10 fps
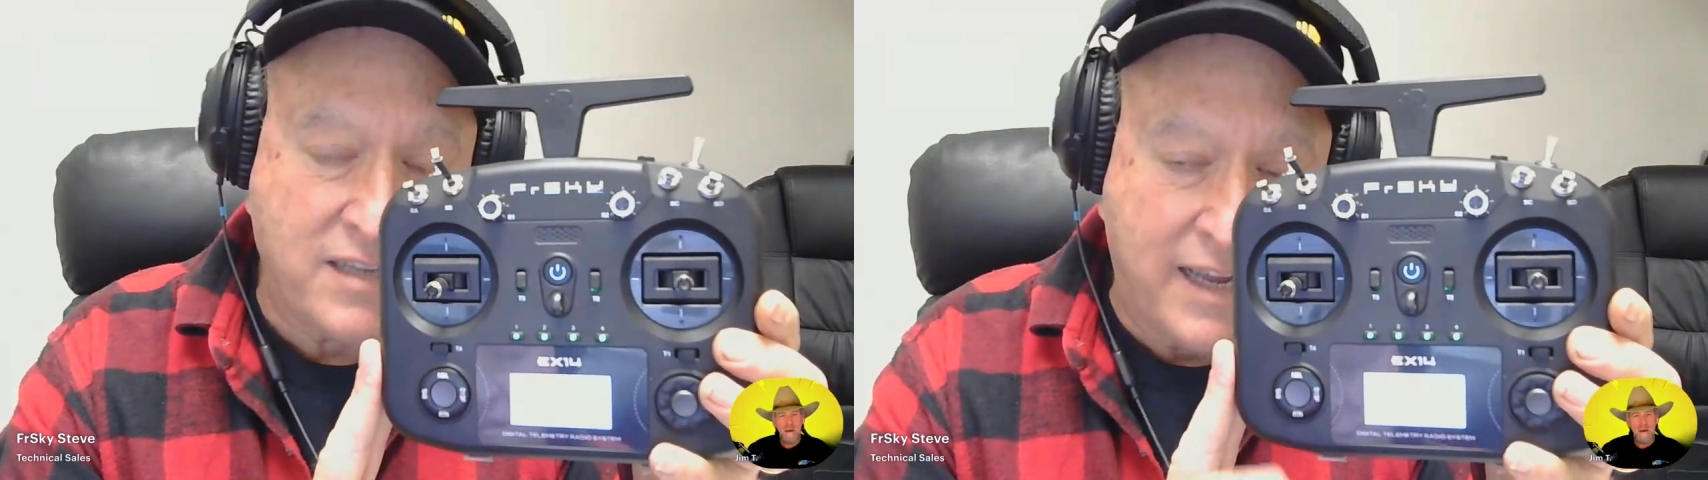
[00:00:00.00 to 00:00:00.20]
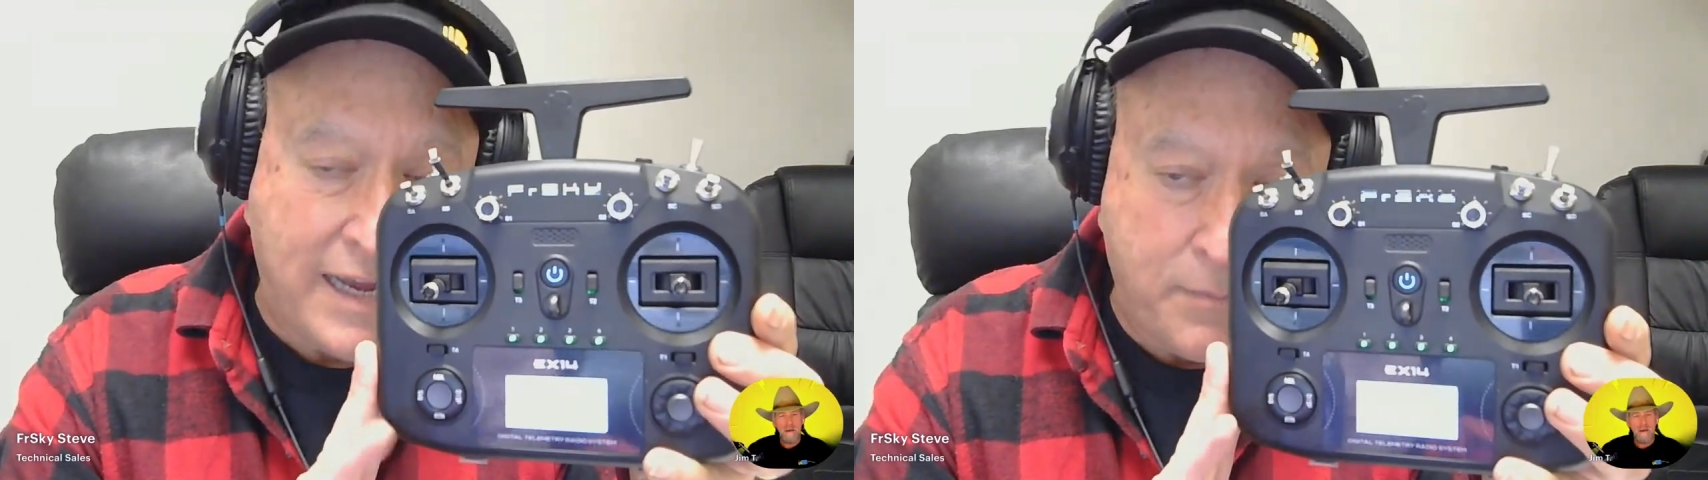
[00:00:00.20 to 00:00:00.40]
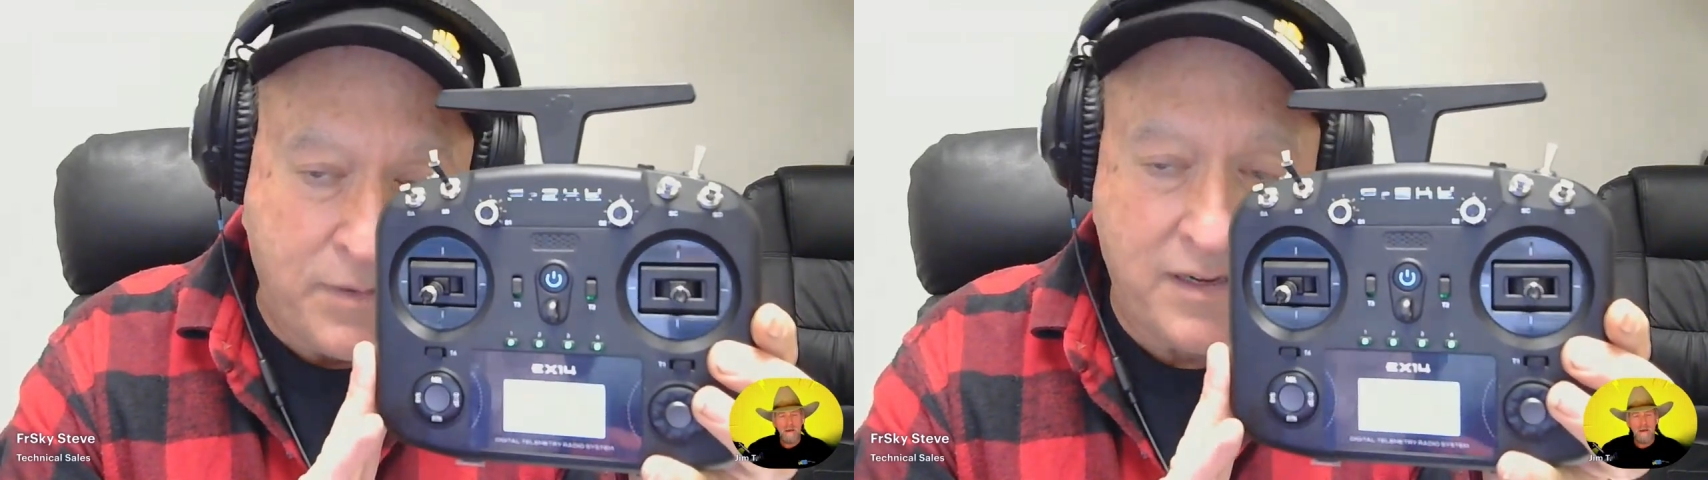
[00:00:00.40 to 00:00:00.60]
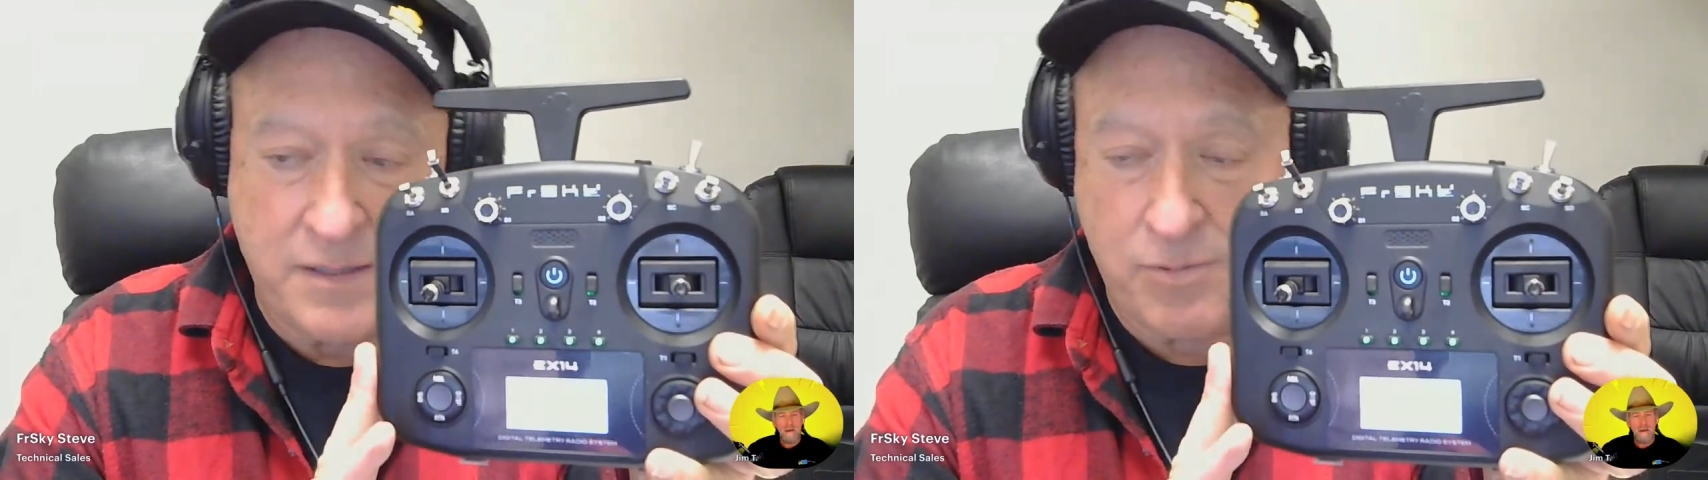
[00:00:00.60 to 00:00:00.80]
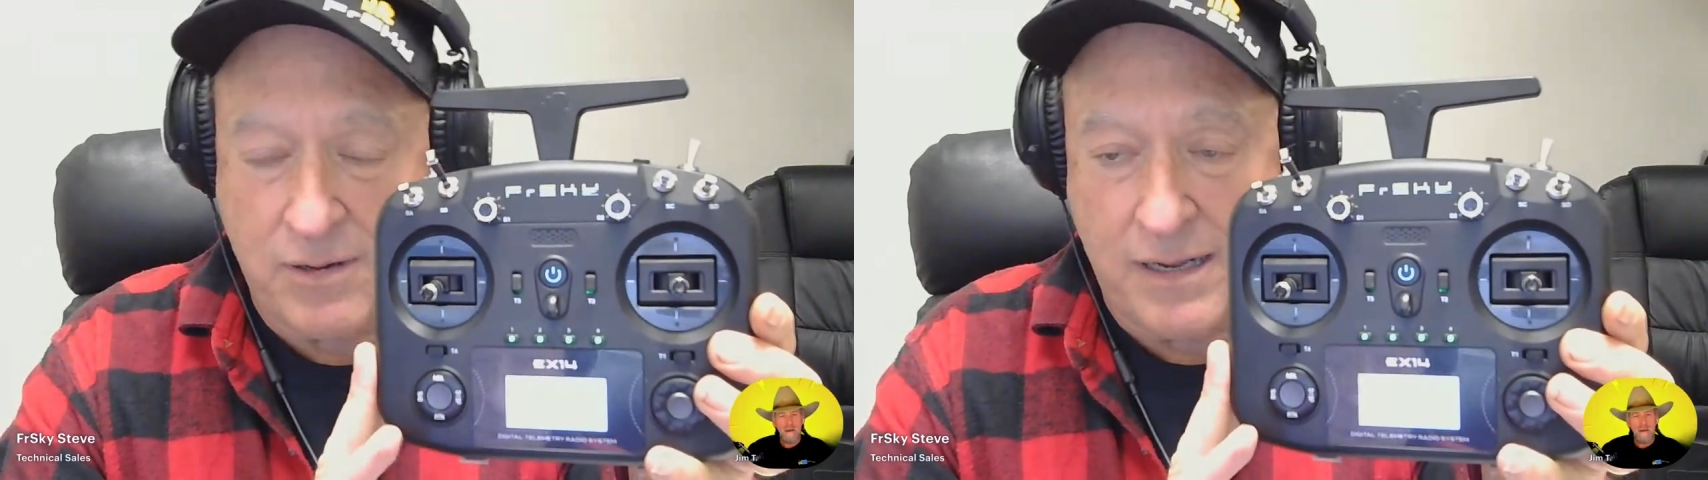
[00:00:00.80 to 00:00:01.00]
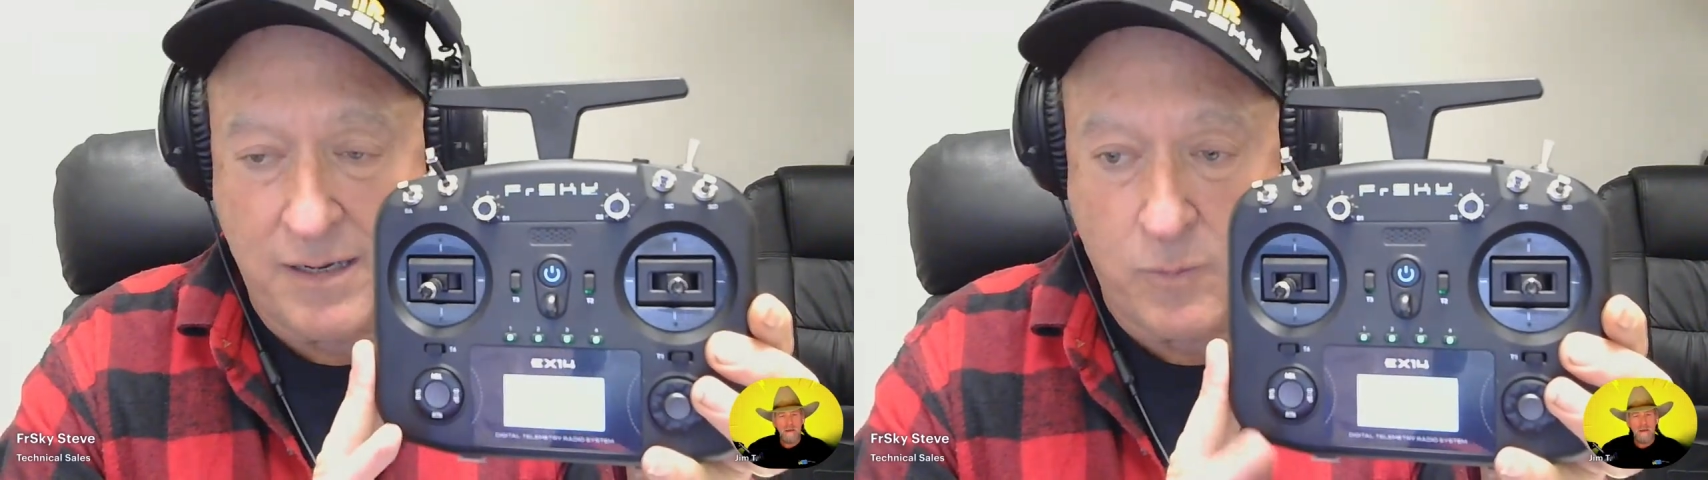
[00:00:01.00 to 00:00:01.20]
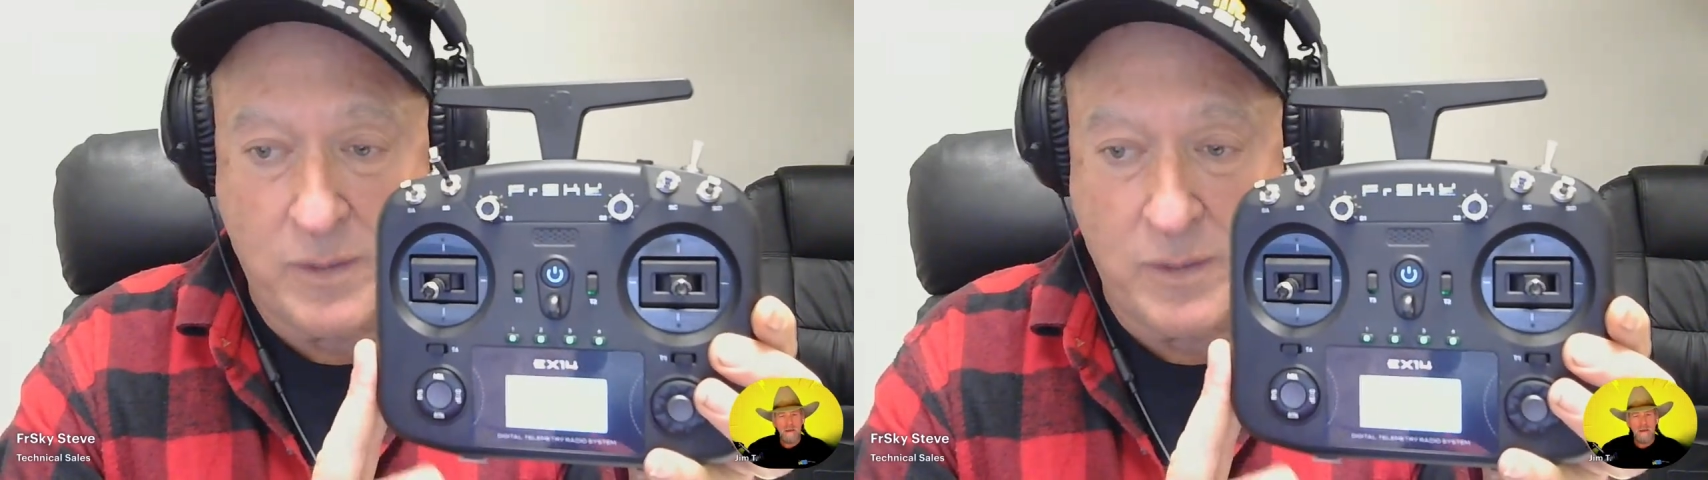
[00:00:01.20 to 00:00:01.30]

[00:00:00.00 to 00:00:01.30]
happen on the product,